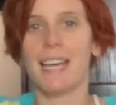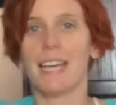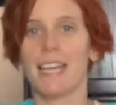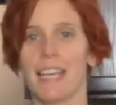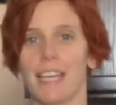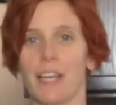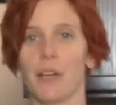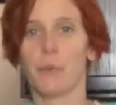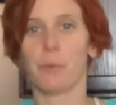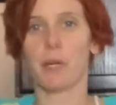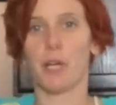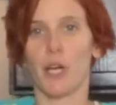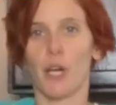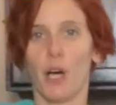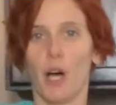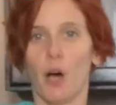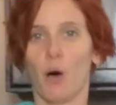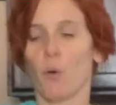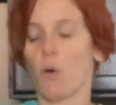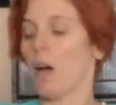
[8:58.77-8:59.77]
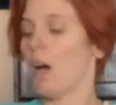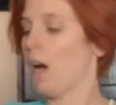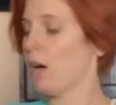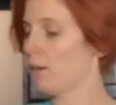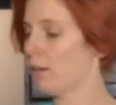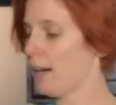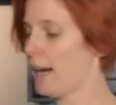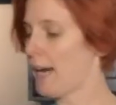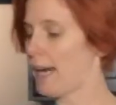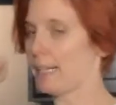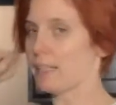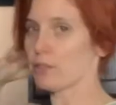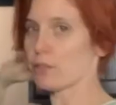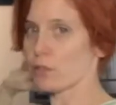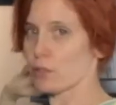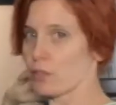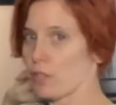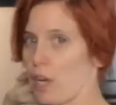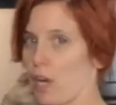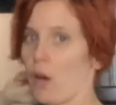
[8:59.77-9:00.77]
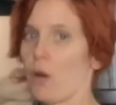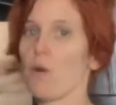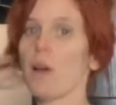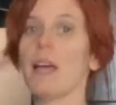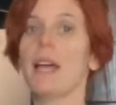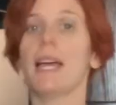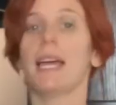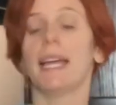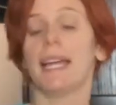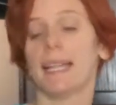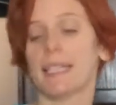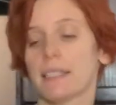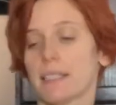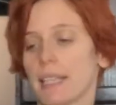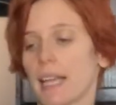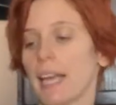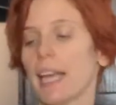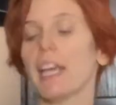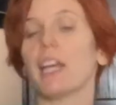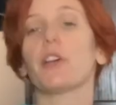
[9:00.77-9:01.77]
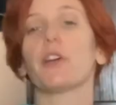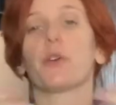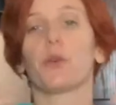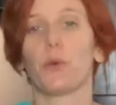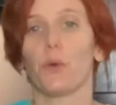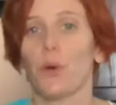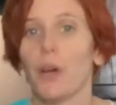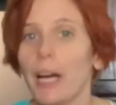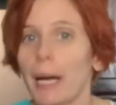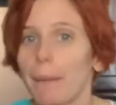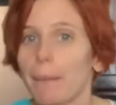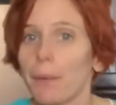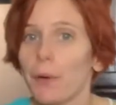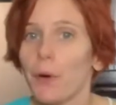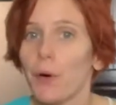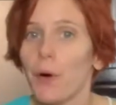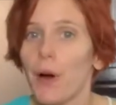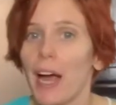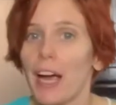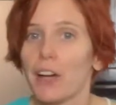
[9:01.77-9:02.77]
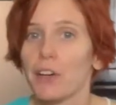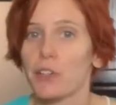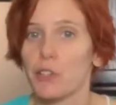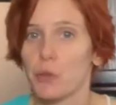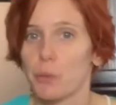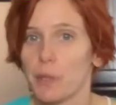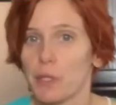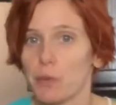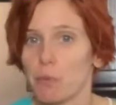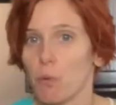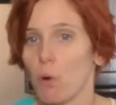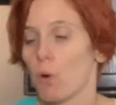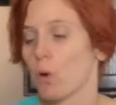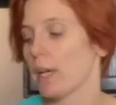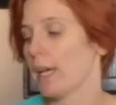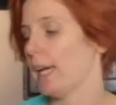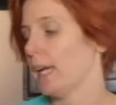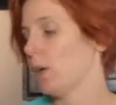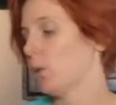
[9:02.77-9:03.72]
Here we go. All right, so it's a graham cracker Swiss roll cake,